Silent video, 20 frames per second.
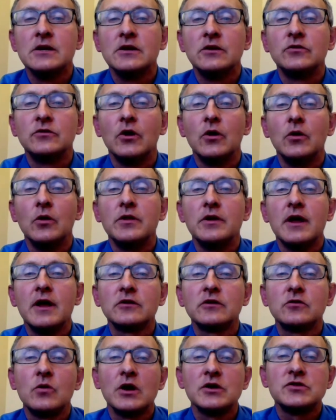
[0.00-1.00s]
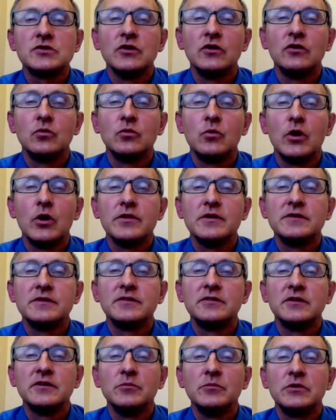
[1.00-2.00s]
So the next question is, what are the
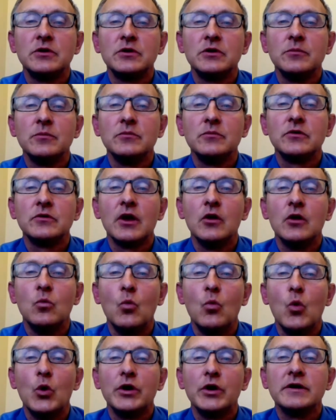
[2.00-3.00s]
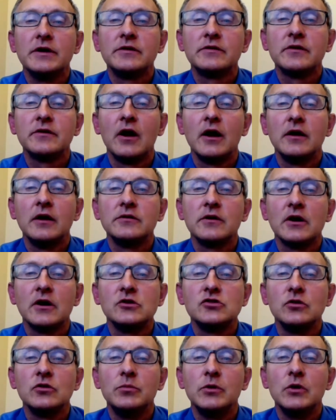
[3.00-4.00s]
symptoms and warning signs I
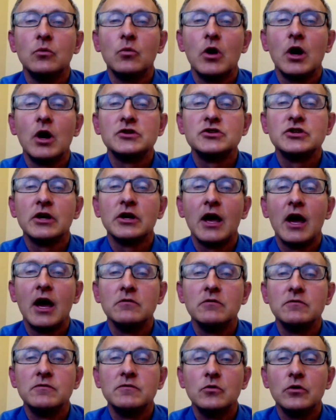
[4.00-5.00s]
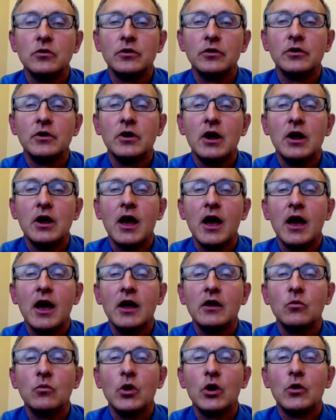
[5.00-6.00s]
should be watching out for?
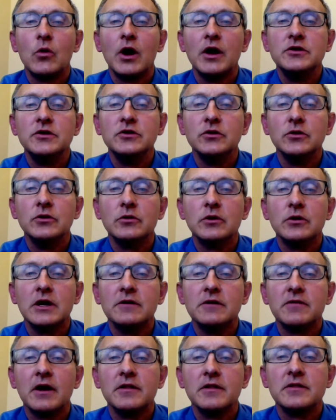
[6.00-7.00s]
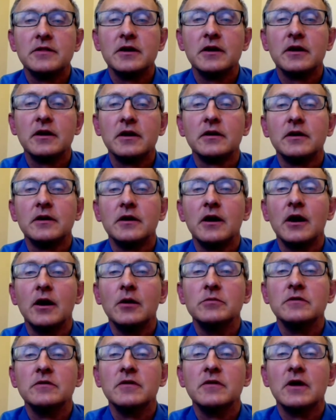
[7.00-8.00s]
And what do I do if I think
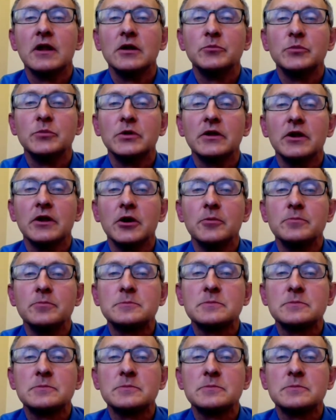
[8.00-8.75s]
I'm developing them?